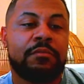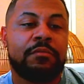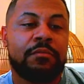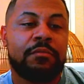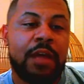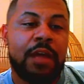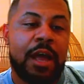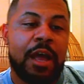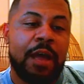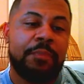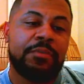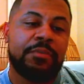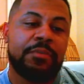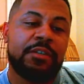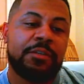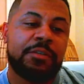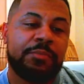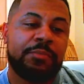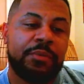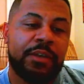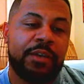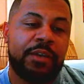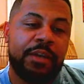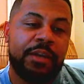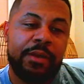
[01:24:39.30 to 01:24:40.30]
I'm just
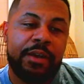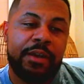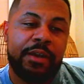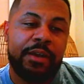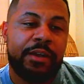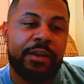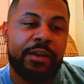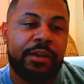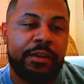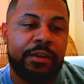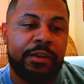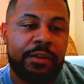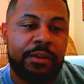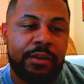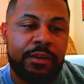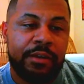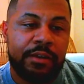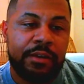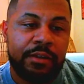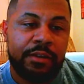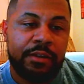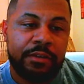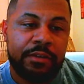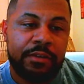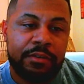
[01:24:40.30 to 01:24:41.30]
putting MIA
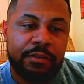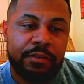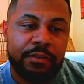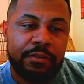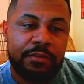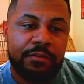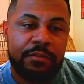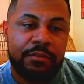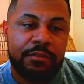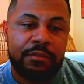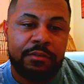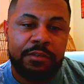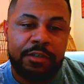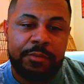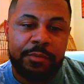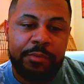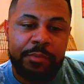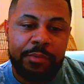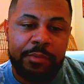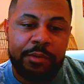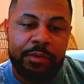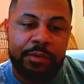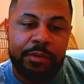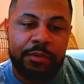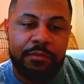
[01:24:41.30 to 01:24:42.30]
as GPP.
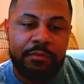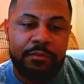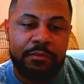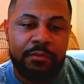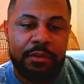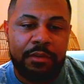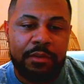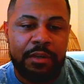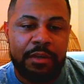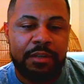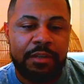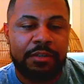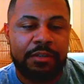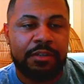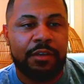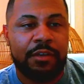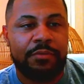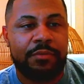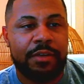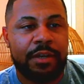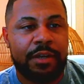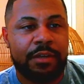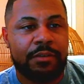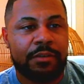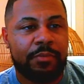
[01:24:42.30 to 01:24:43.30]
It's tough
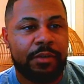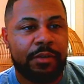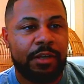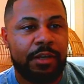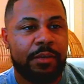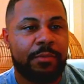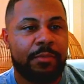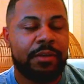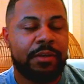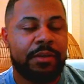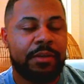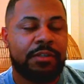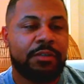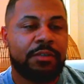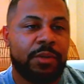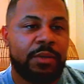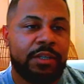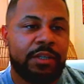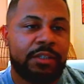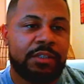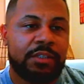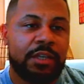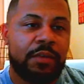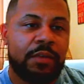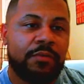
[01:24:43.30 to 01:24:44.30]
not to play him as
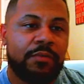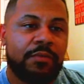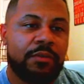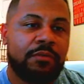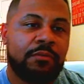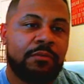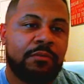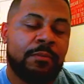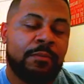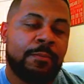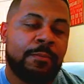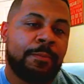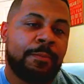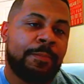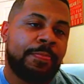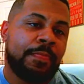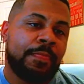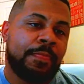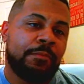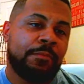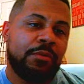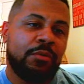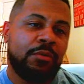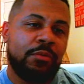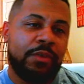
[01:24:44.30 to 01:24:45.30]
27, but
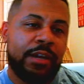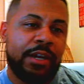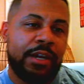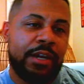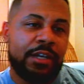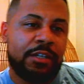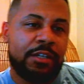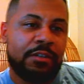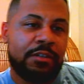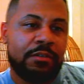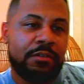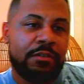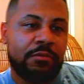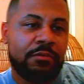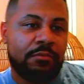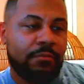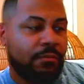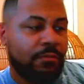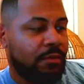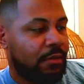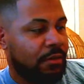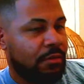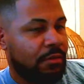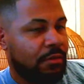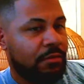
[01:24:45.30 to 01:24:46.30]
who cares? You
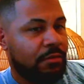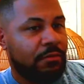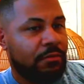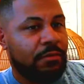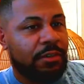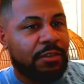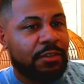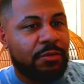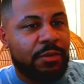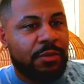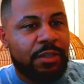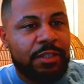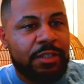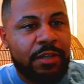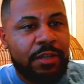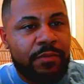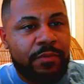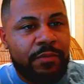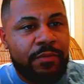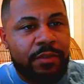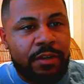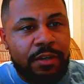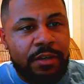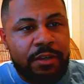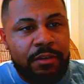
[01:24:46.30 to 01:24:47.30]
know, it's
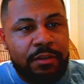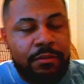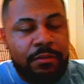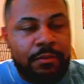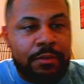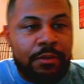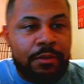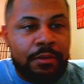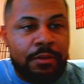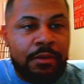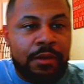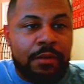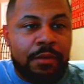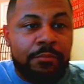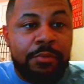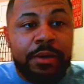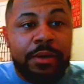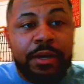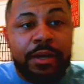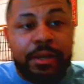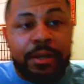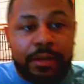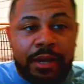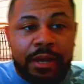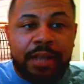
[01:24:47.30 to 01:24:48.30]
2,700.
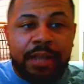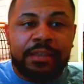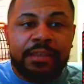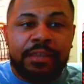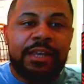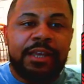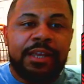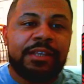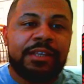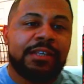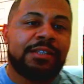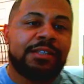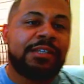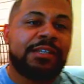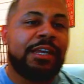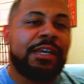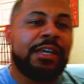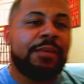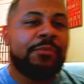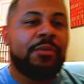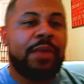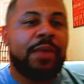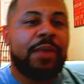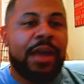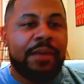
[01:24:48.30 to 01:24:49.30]
But I think the team
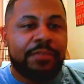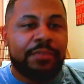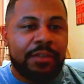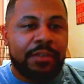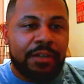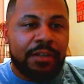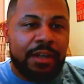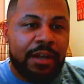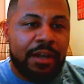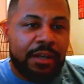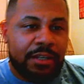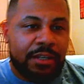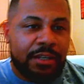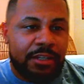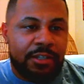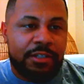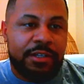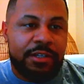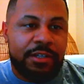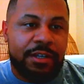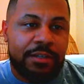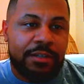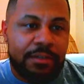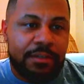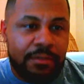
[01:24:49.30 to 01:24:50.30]
you have to lock is
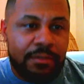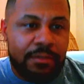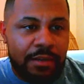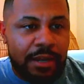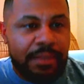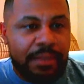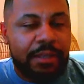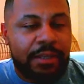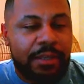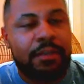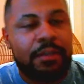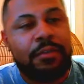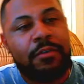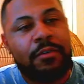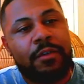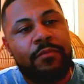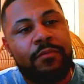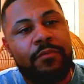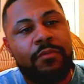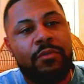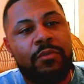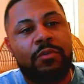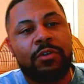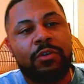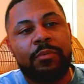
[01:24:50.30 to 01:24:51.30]
Jets. I think if you're
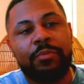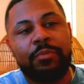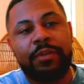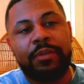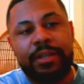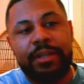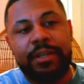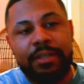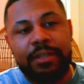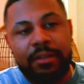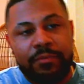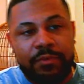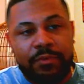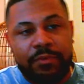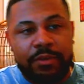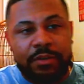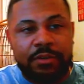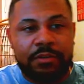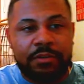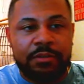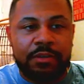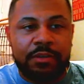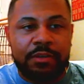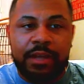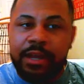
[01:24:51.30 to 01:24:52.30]
going to play defense,
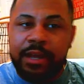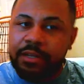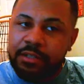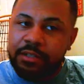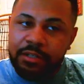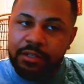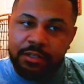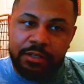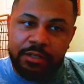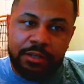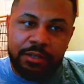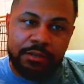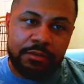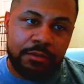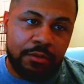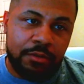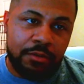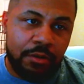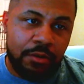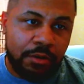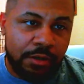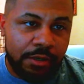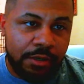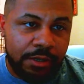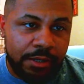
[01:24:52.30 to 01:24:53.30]
lock the Jets,
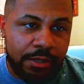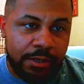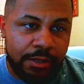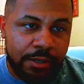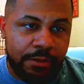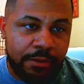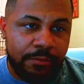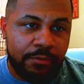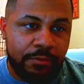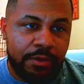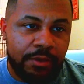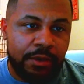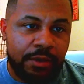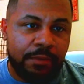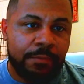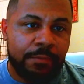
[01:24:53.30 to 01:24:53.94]
call it a day, right?